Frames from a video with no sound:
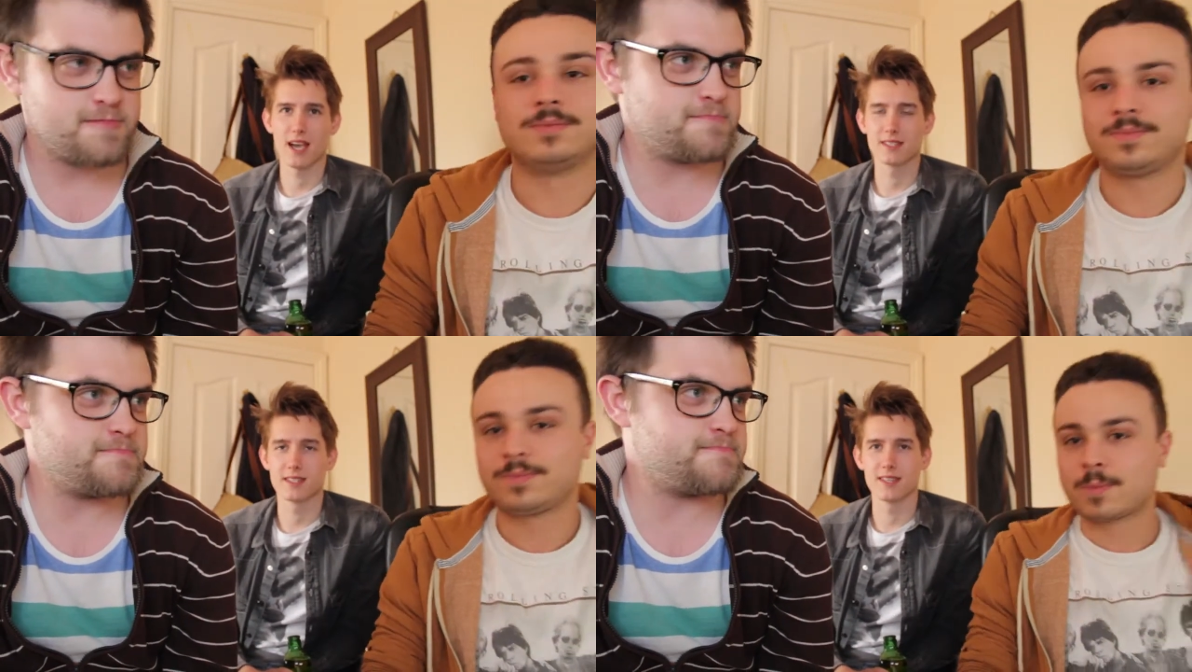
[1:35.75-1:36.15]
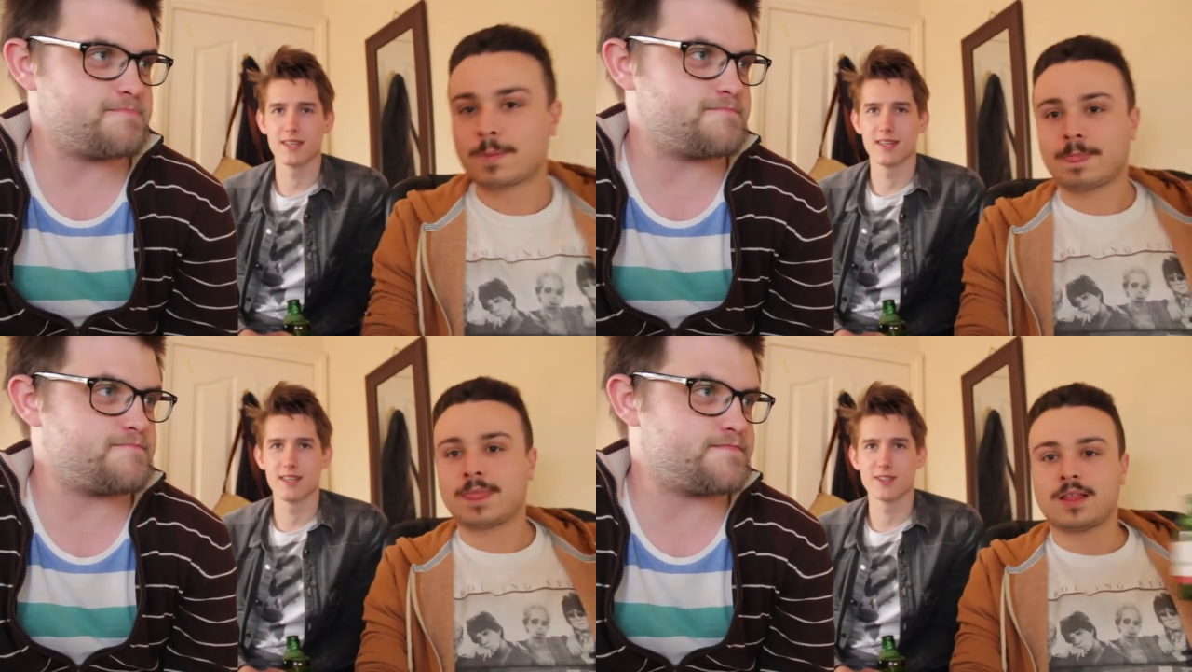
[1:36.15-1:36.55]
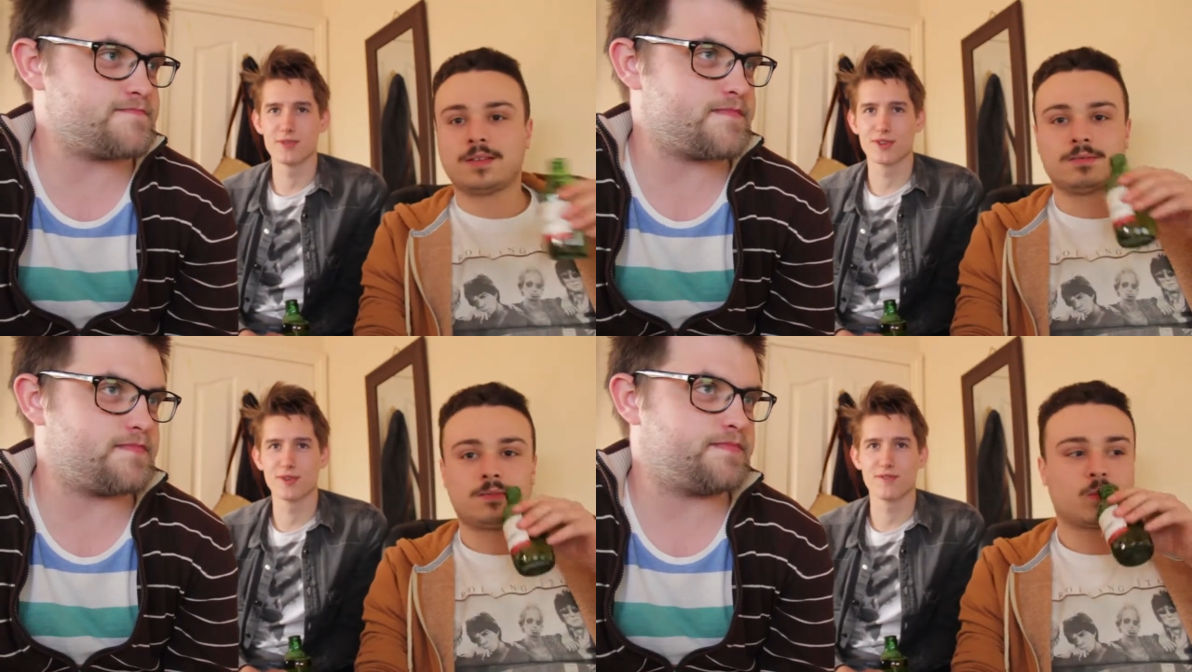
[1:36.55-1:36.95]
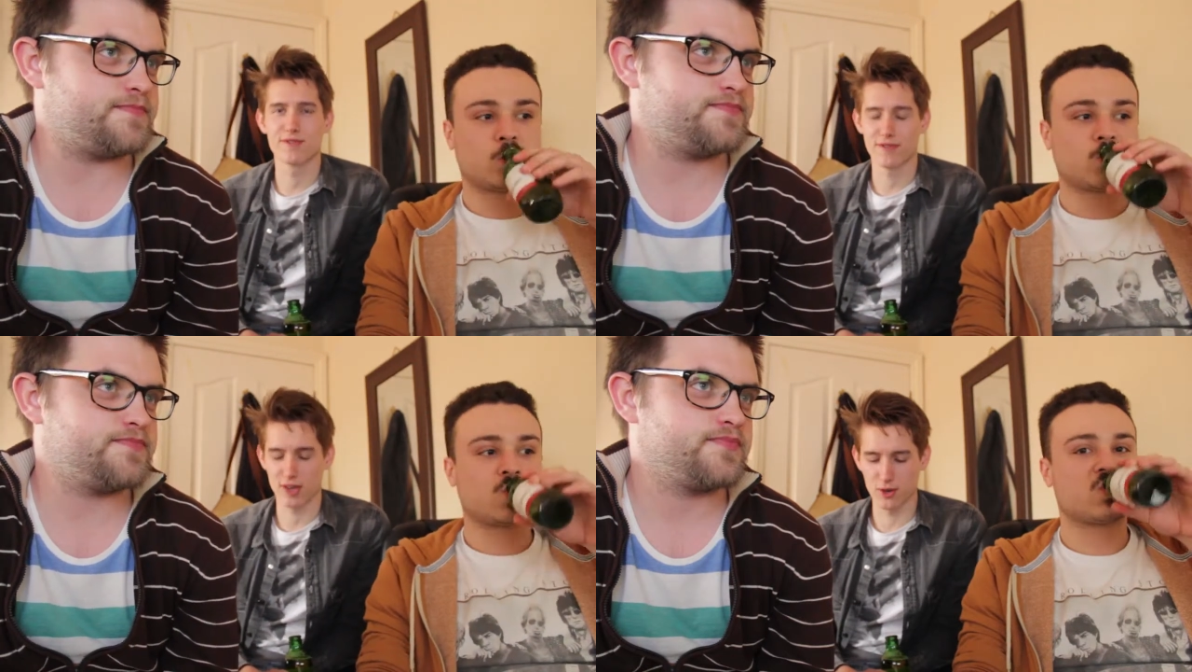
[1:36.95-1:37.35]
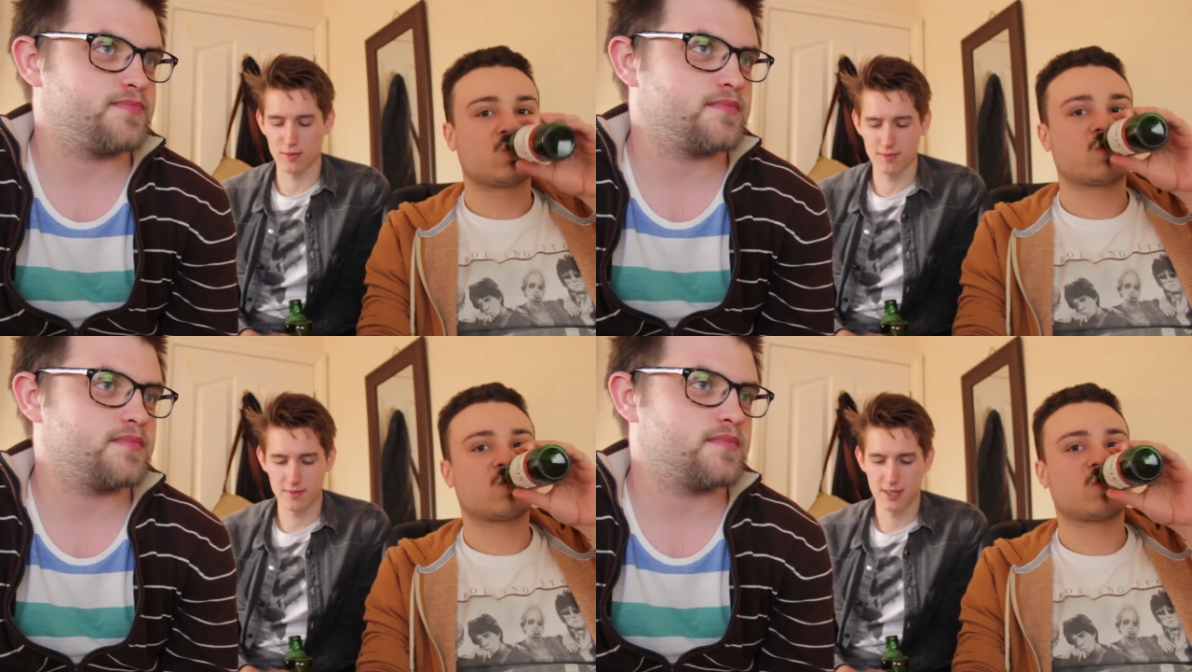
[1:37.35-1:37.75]
Speaker 1: We had to uh, you couldn't
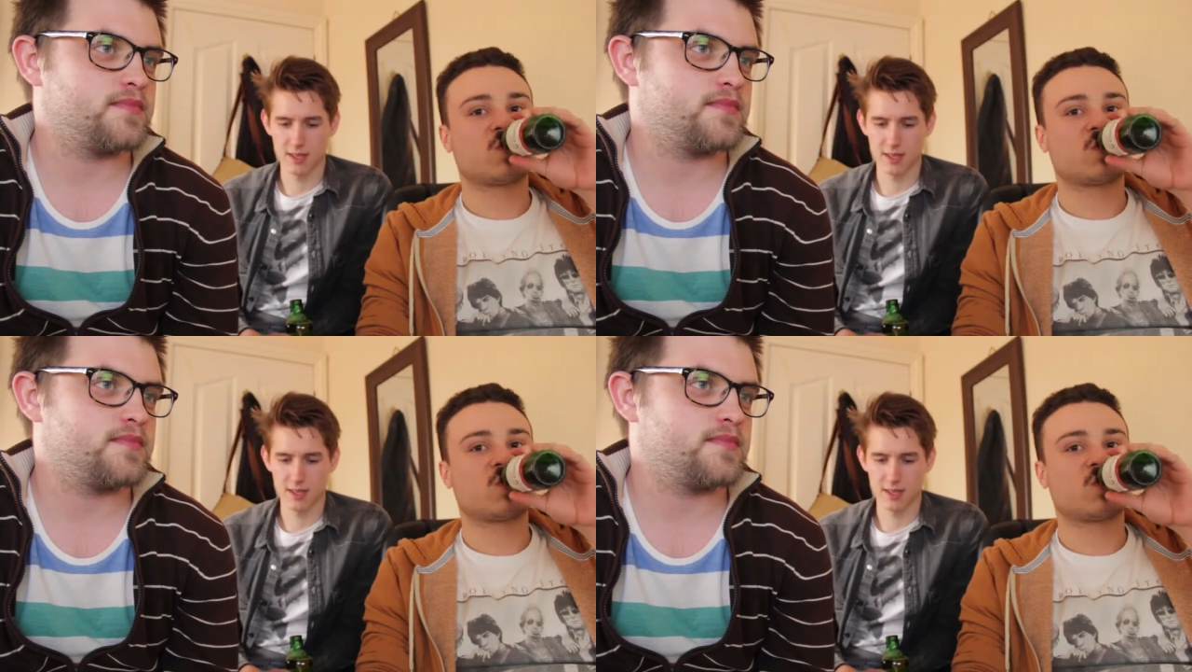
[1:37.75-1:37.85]
film